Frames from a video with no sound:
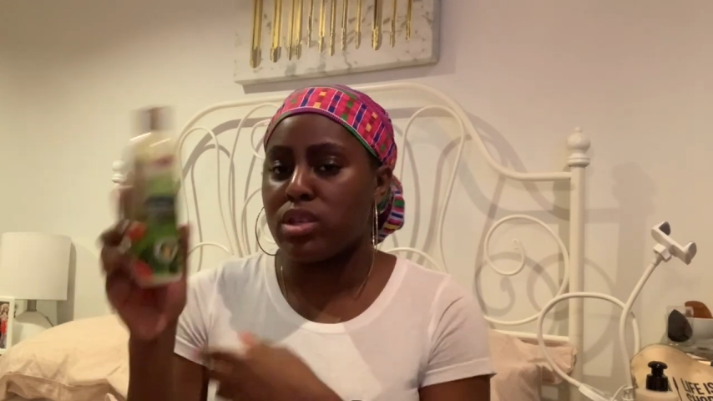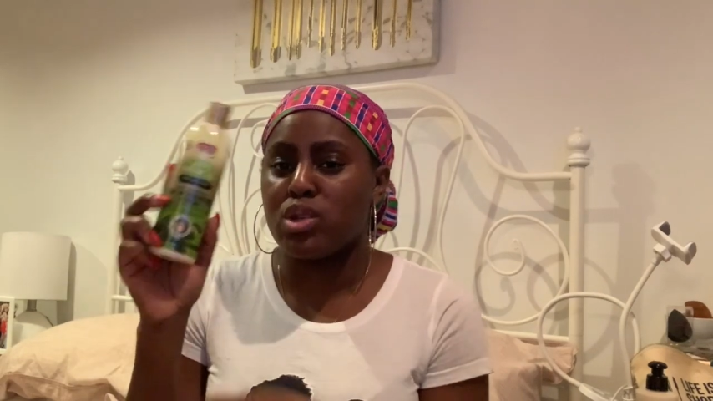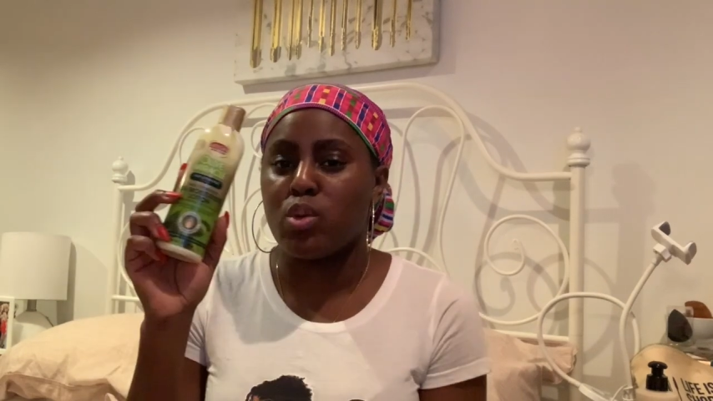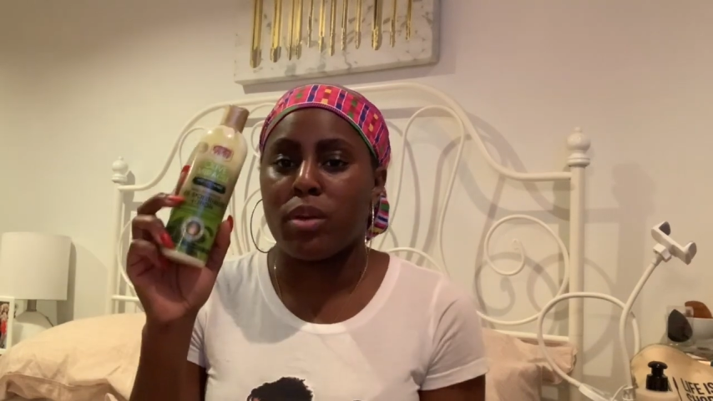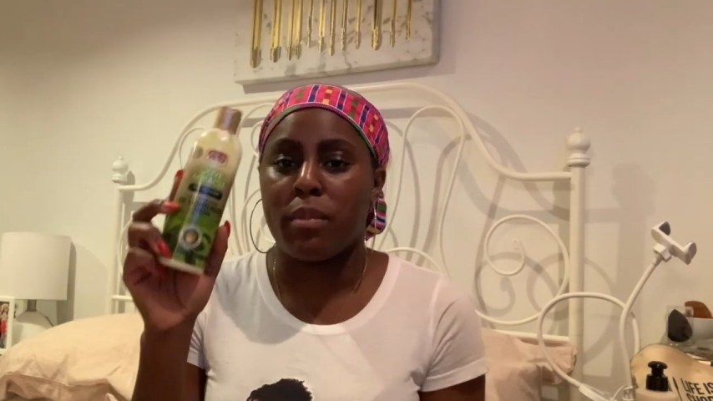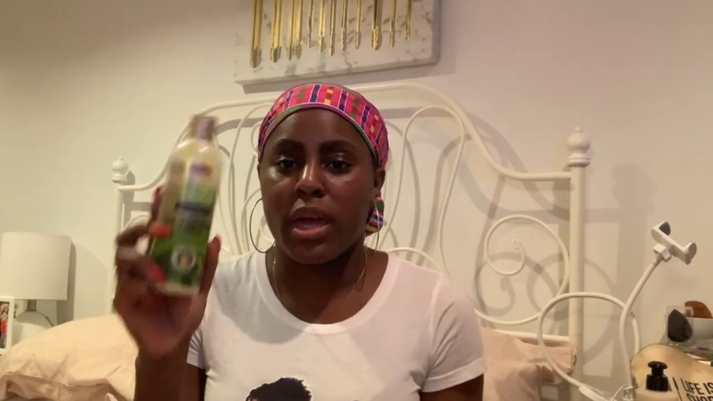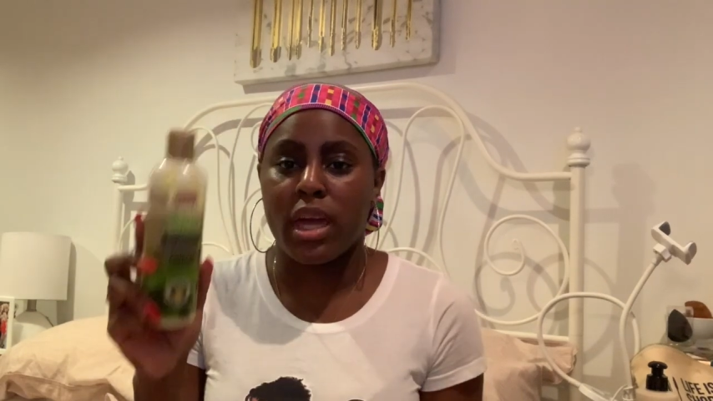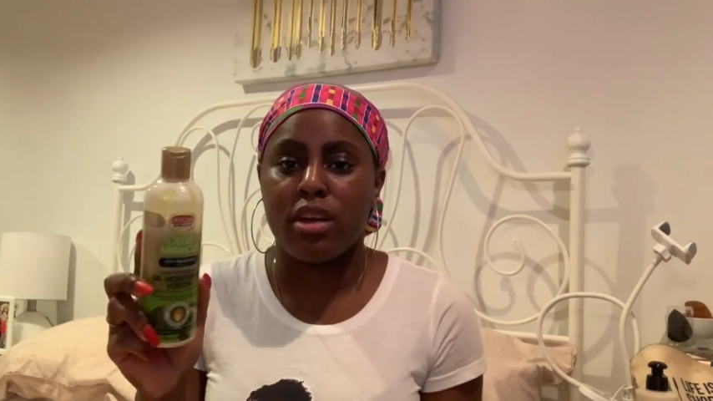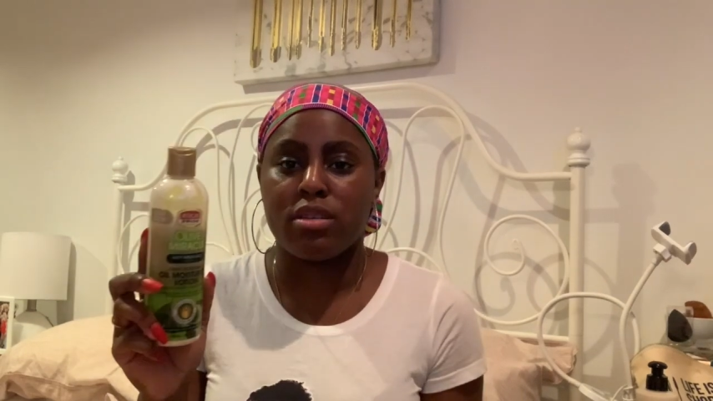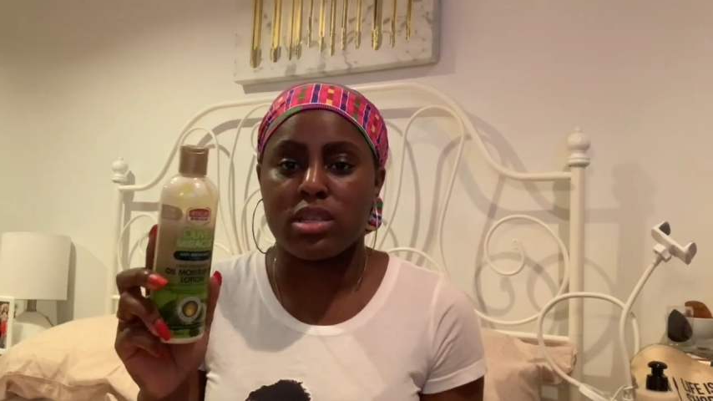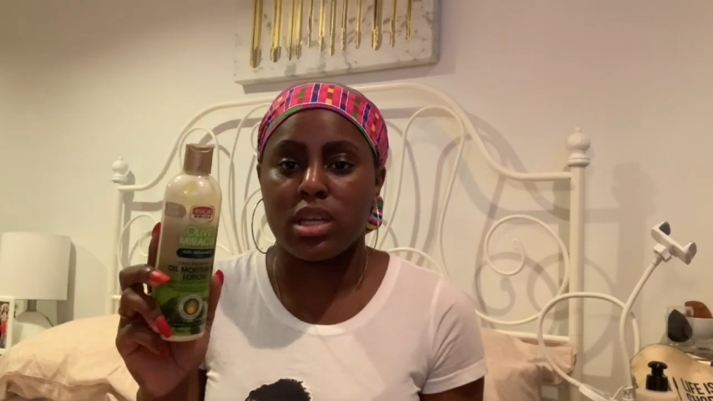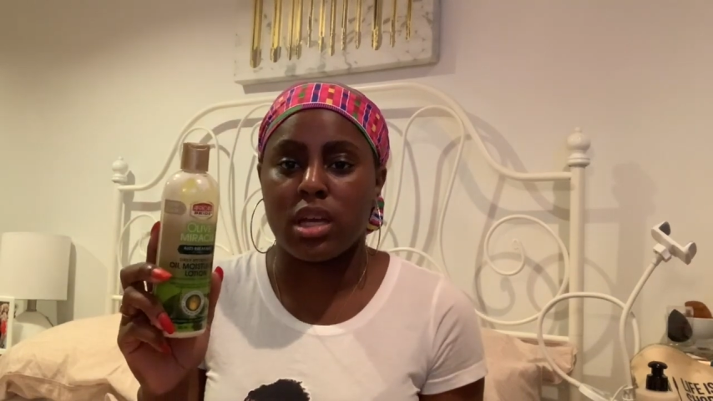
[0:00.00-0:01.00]
So when my hair
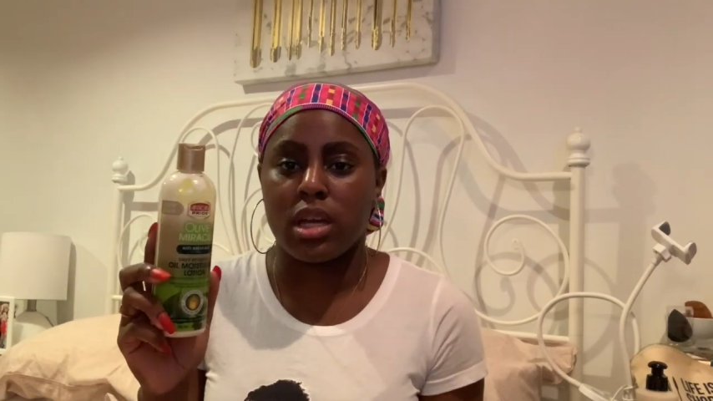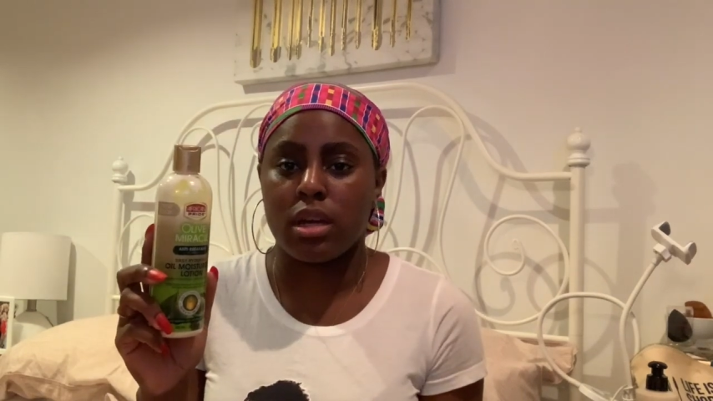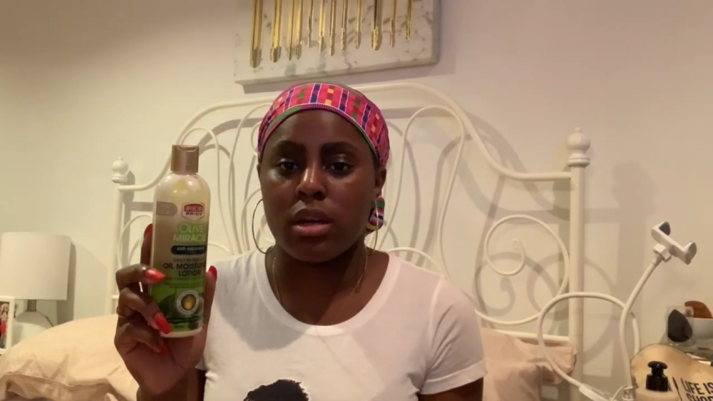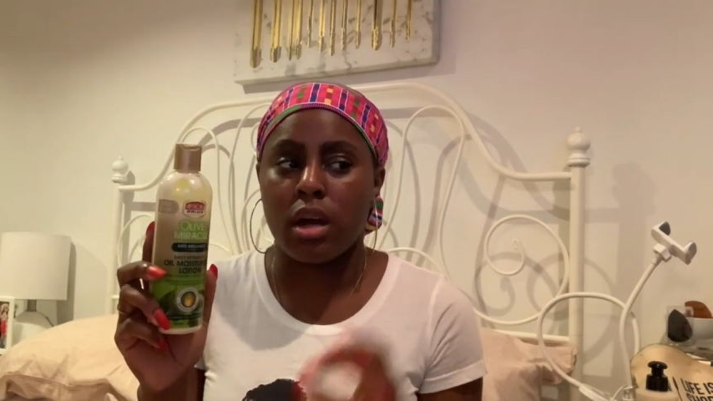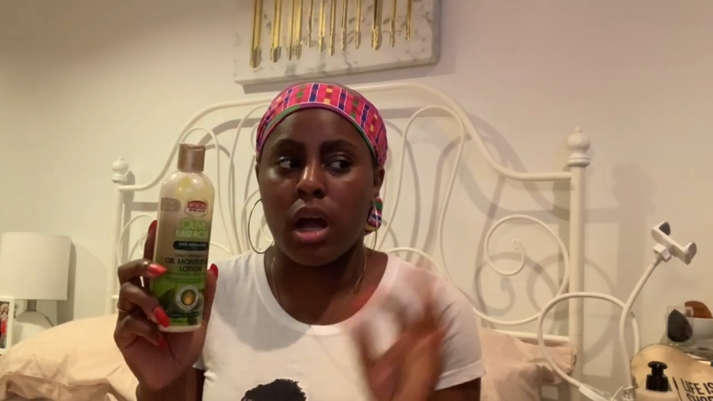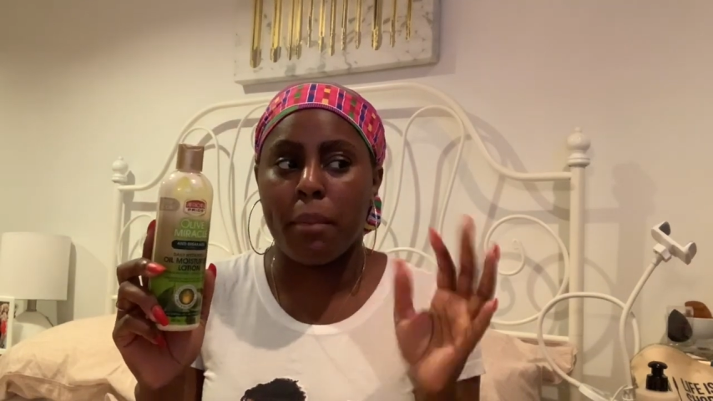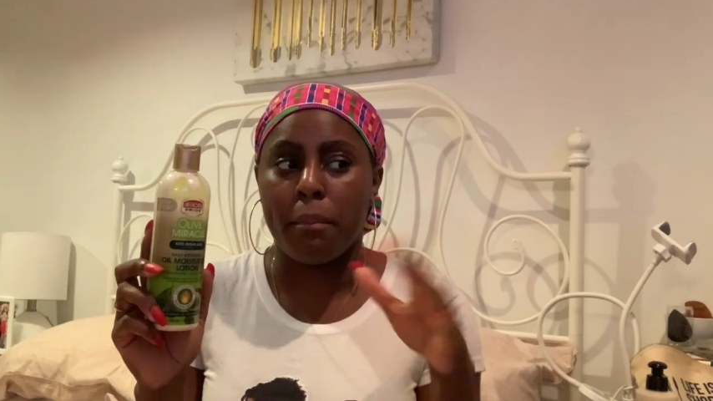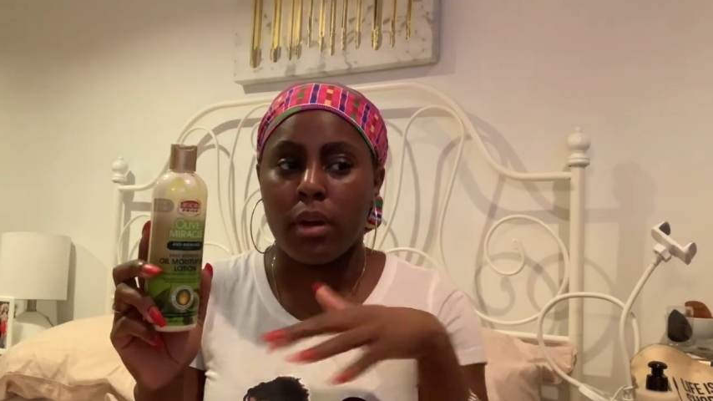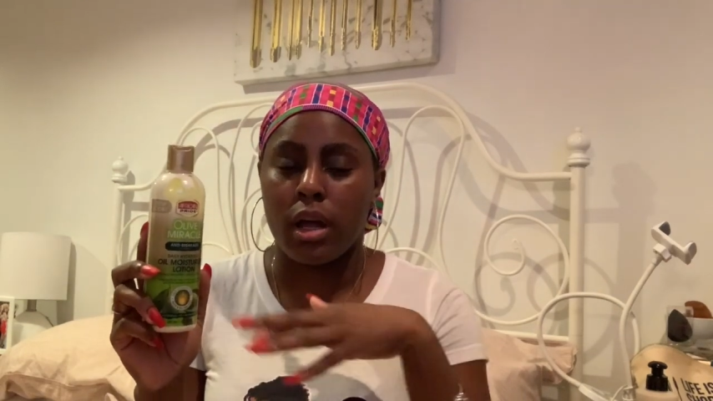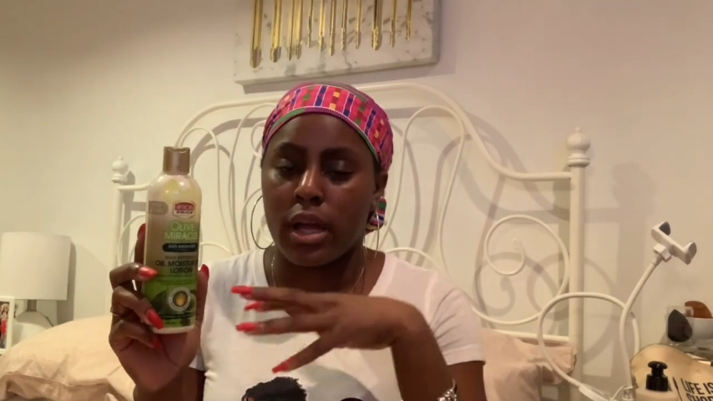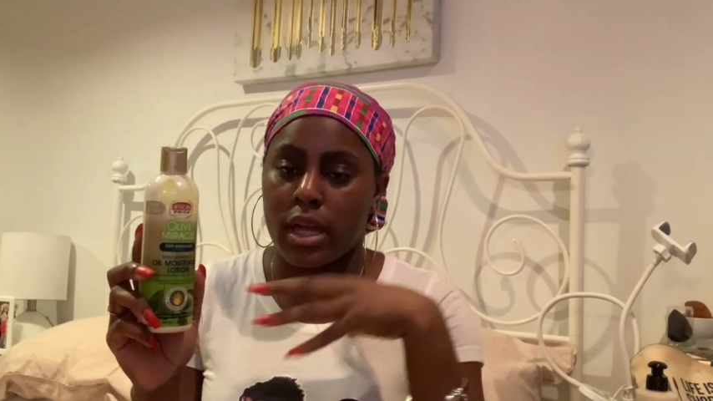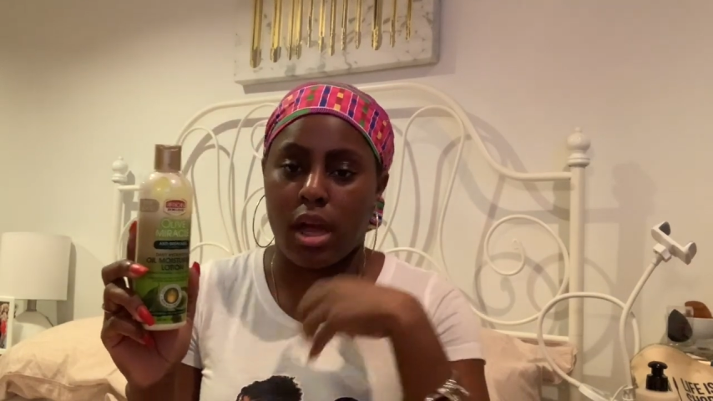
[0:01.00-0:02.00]
is
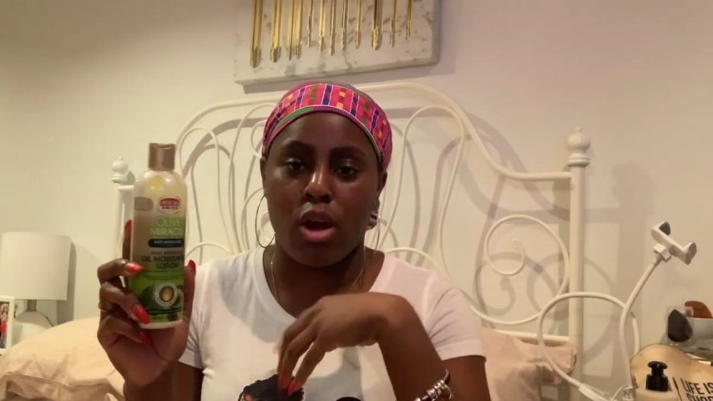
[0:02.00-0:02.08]
like